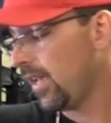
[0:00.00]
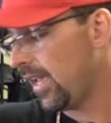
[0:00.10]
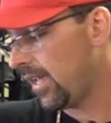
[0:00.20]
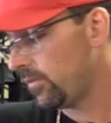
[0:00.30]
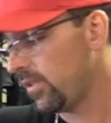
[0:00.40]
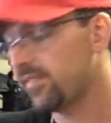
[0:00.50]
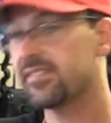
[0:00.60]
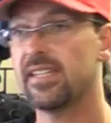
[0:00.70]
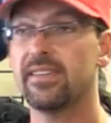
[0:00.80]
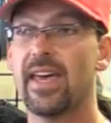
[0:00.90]
And we've
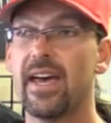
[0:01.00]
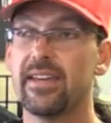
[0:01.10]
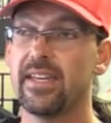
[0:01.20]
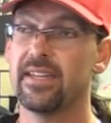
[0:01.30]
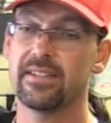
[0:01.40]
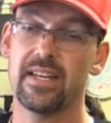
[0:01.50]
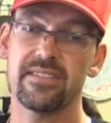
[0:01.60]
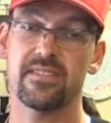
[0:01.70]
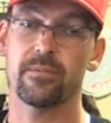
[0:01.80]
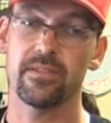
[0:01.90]
seen that in
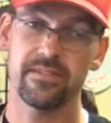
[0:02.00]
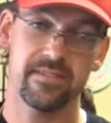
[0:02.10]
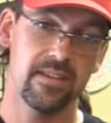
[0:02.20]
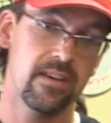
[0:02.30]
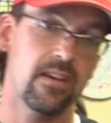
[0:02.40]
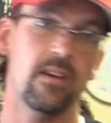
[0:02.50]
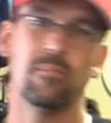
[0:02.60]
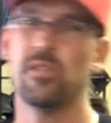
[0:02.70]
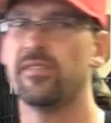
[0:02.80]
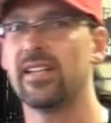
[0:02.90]
customers
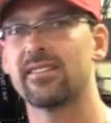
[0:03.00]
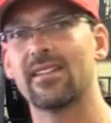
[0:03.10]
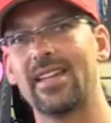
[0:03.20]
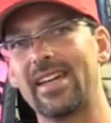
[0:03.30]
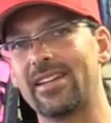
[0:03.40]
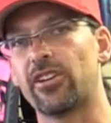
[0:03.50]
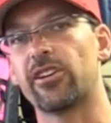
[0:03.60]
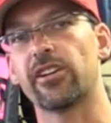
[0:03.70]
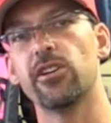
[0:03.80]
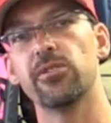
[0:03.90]
moving to like an
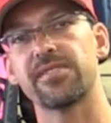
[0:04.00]
ergo